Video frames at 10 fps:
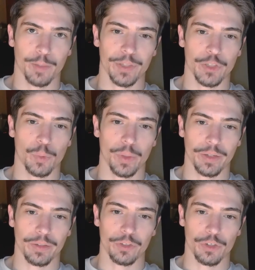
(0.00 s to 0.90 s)

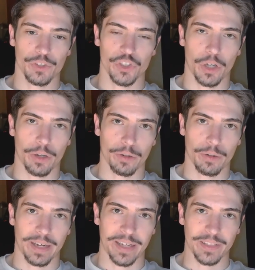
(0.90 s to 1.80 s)
between your
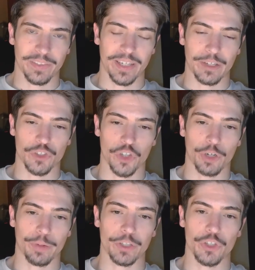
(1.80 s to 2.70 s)
solder and the thing you're
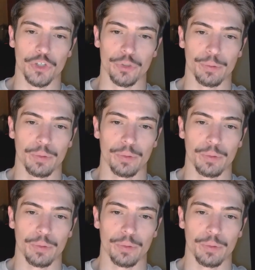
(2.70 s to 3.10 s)
soldering to,